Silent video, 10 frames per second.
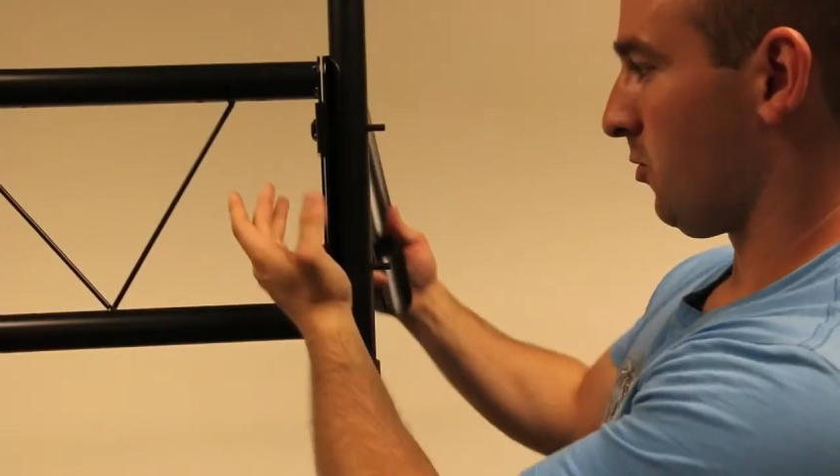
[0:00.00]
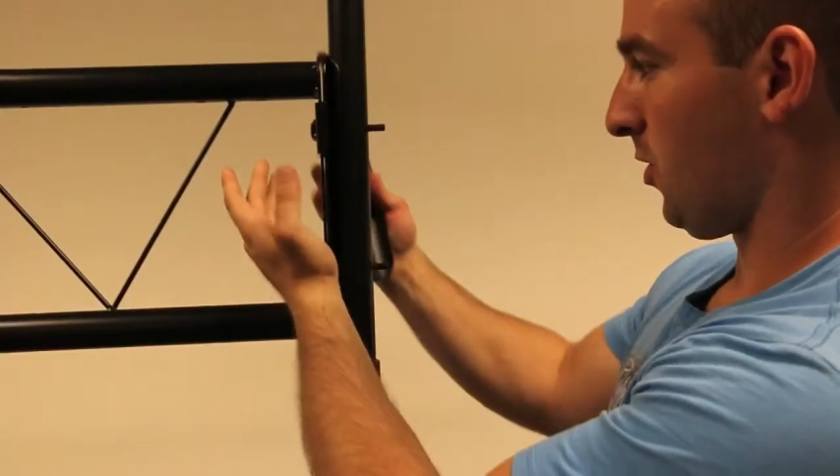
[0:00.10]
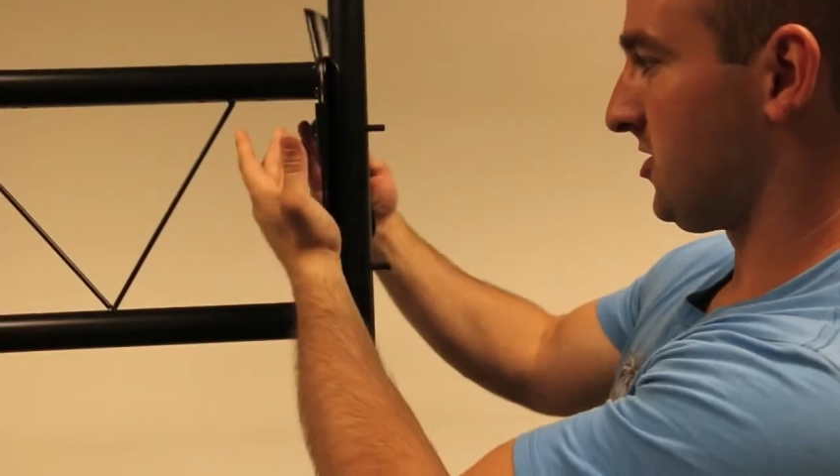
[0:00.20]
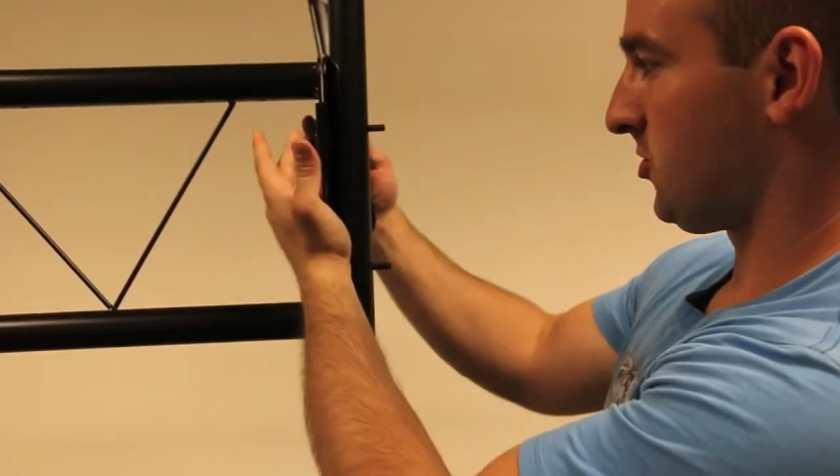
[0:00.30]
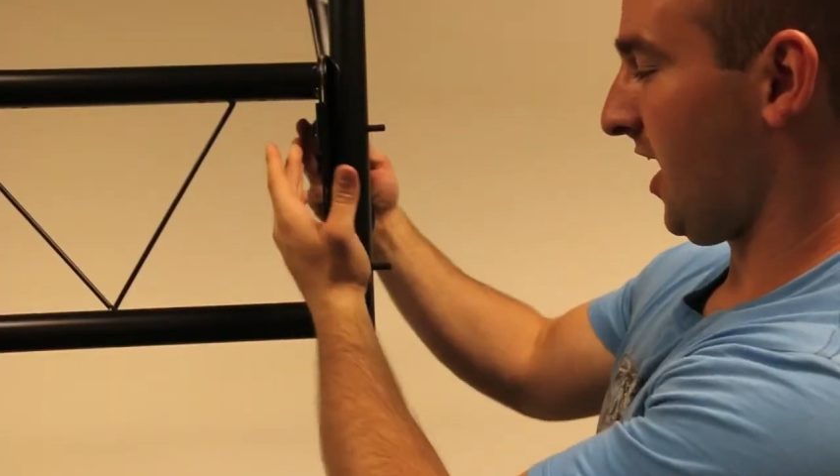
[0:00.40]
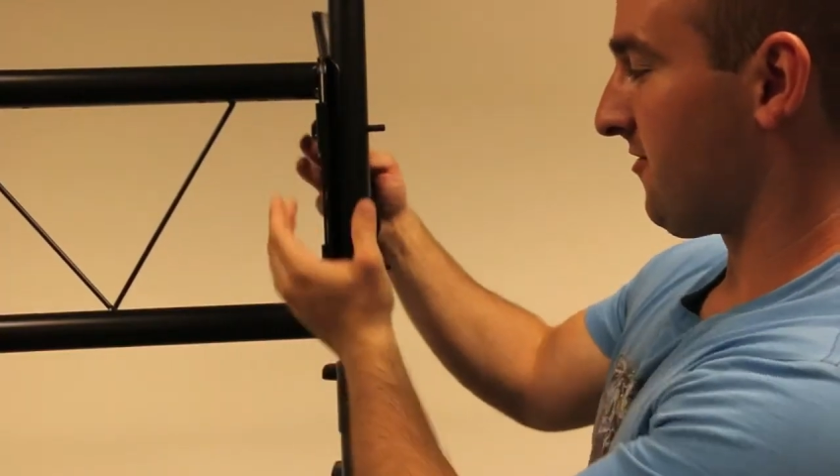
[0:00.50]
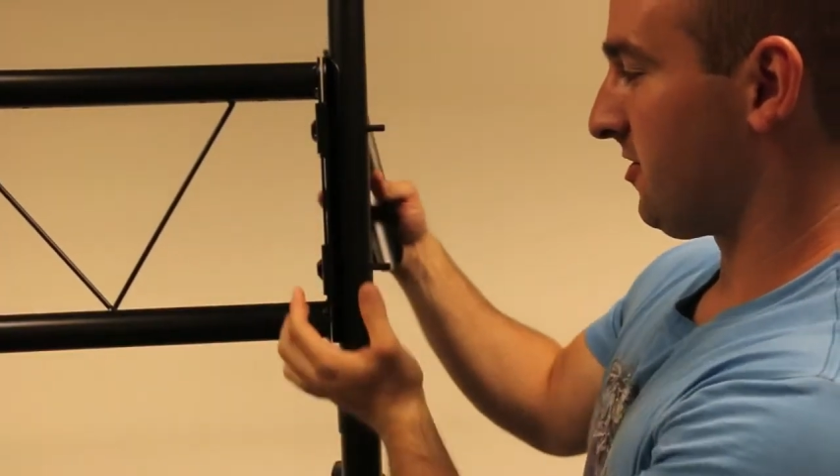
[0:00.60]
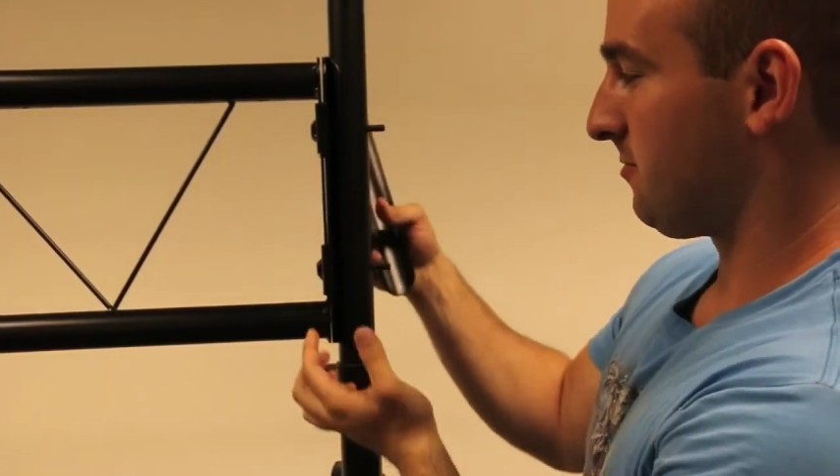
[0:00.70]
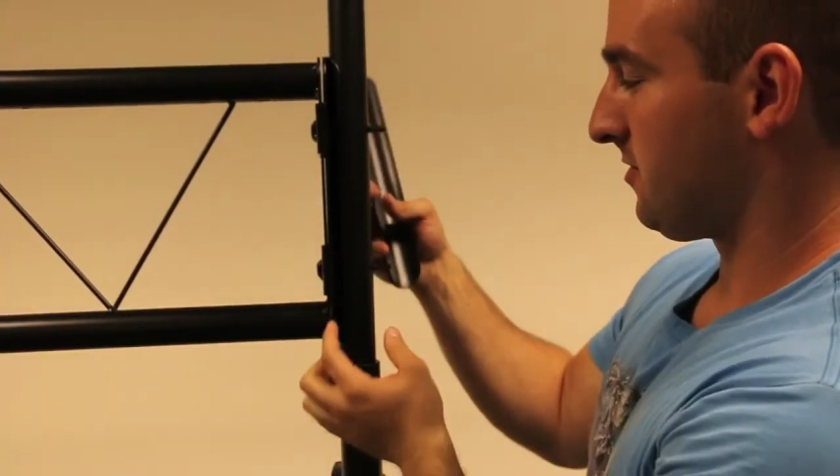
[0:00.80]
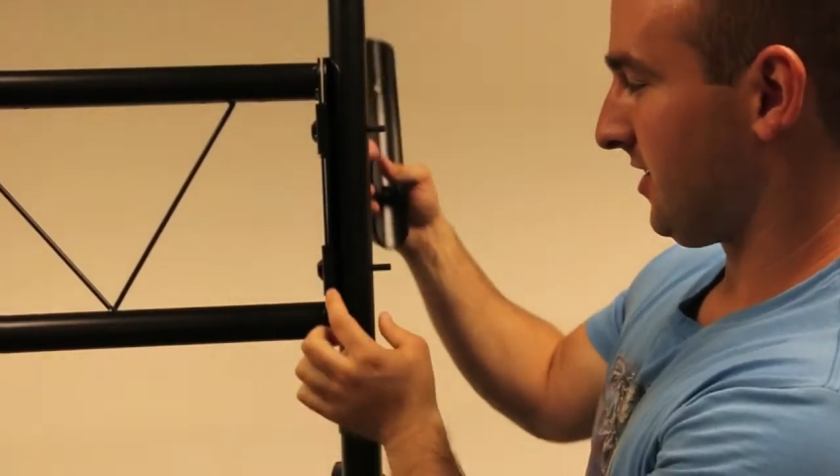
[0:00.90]
Once you have
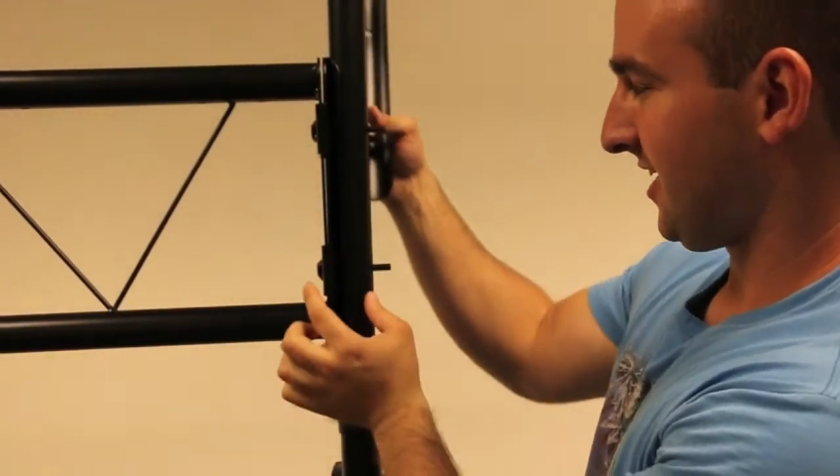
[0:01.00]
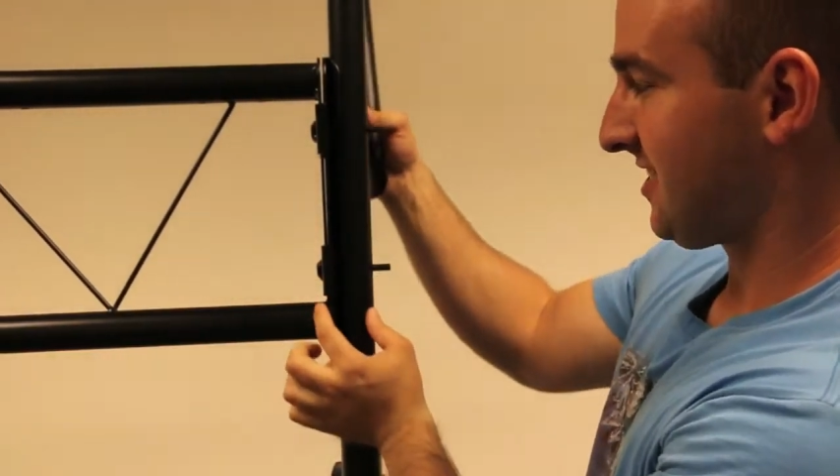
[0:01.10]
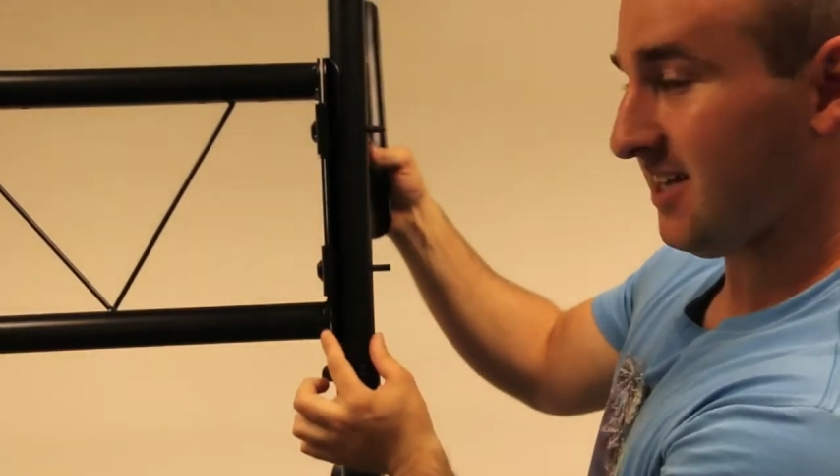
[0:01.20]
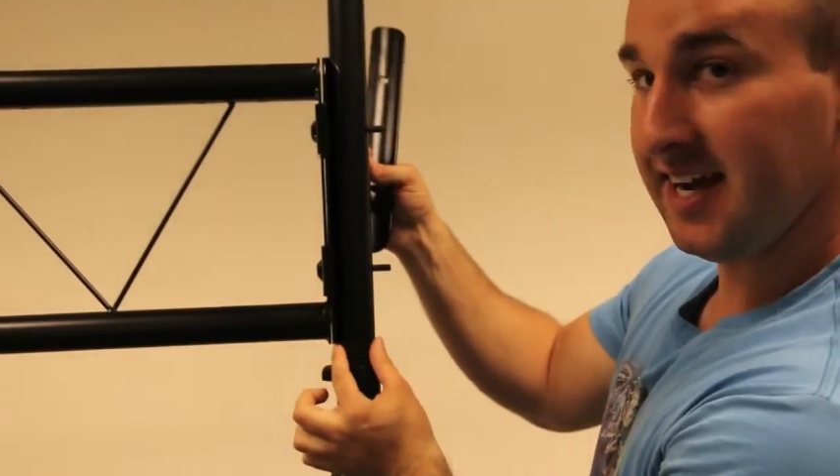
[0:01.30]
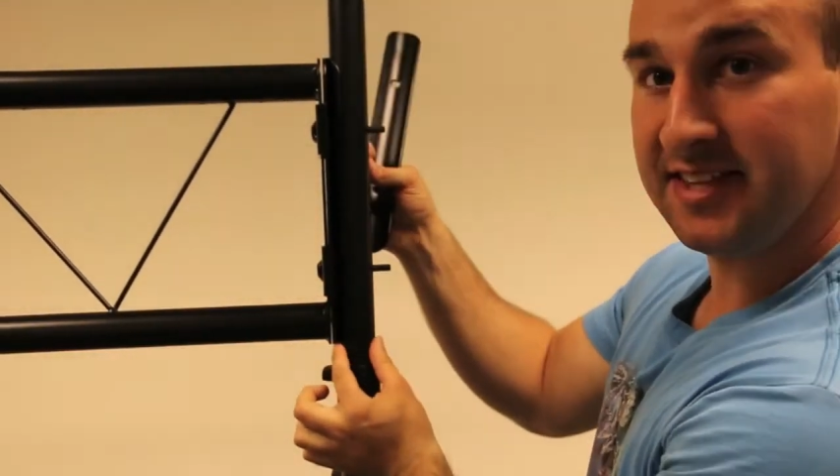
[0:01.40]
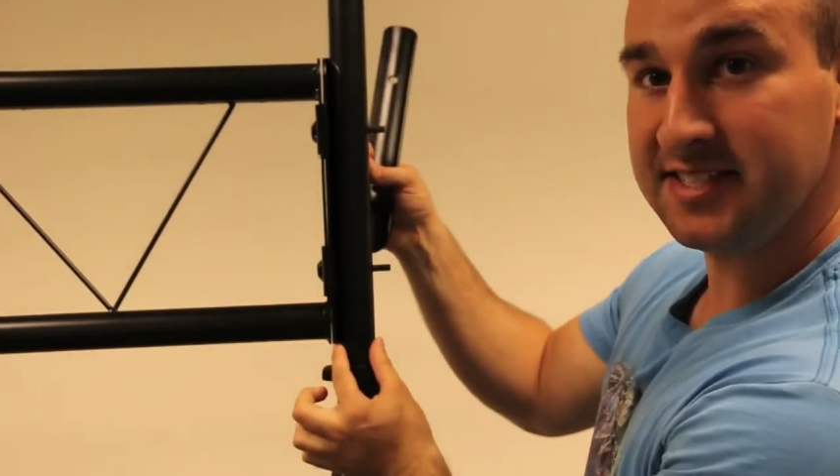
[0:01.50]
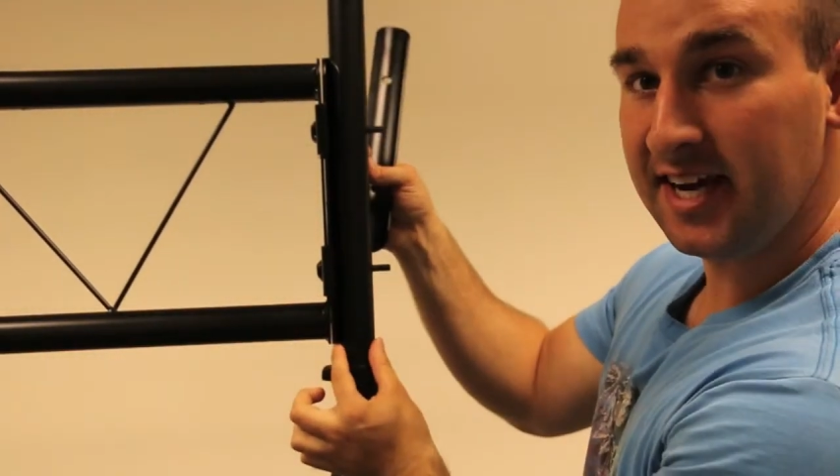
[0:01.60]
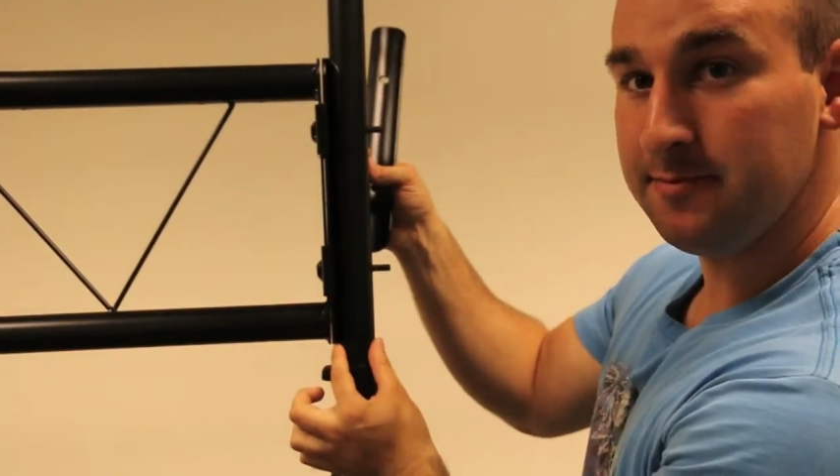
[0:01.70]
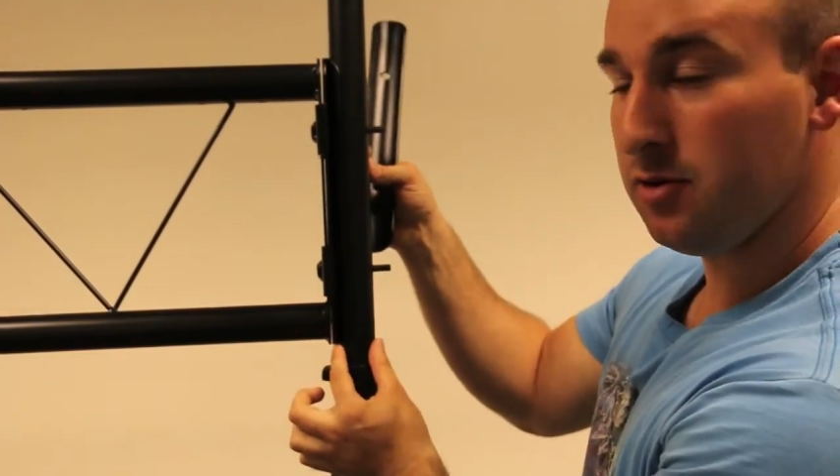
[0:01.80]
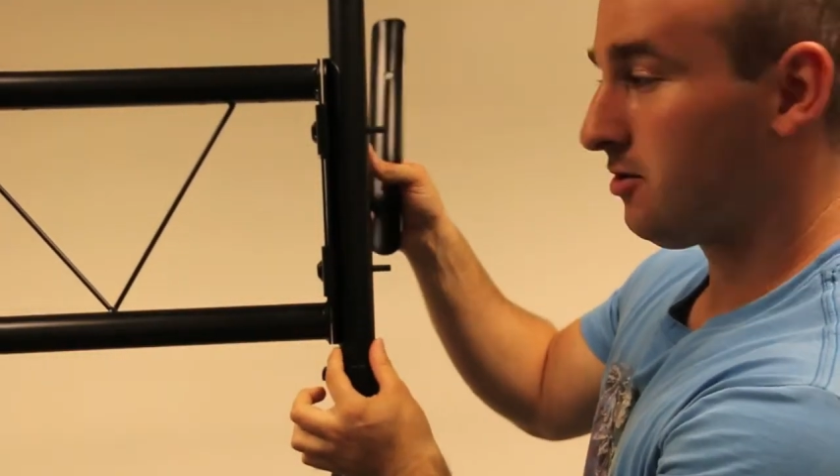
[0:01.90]
them inside the
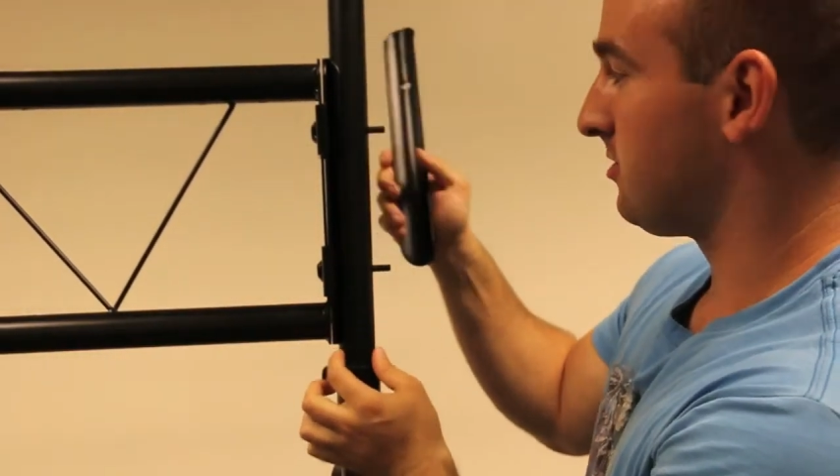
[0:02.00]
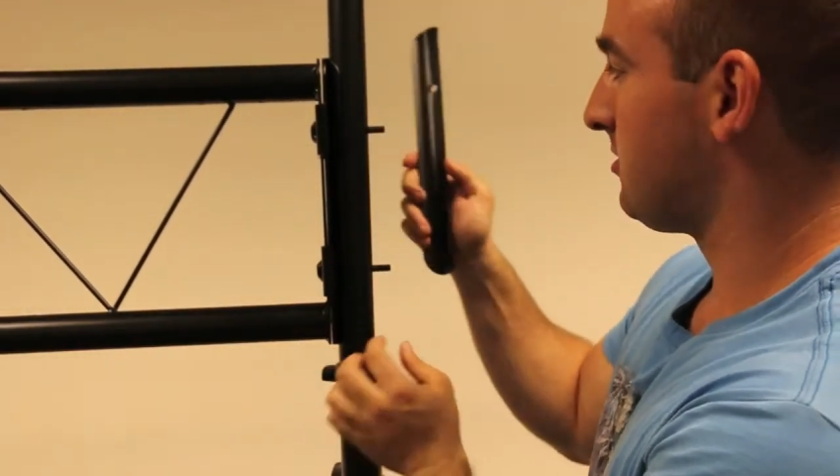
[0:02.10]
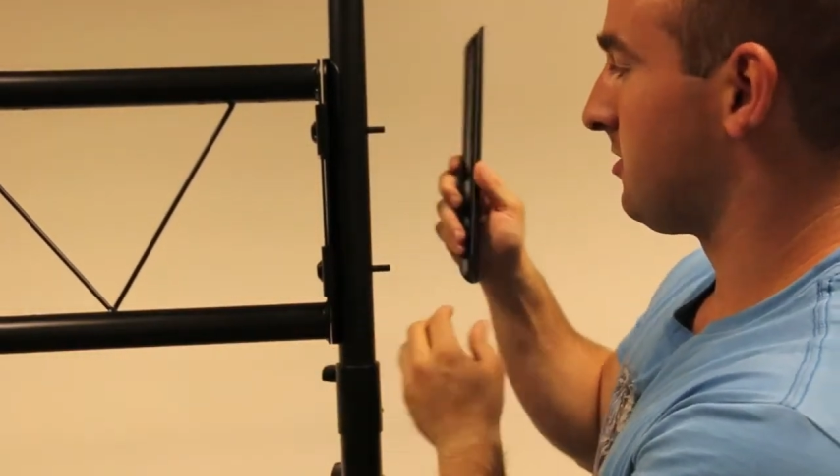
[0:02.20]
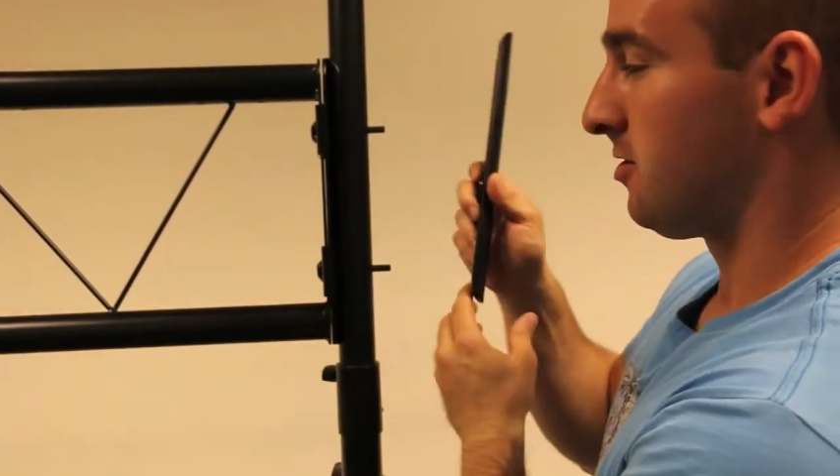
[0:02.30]
side pole,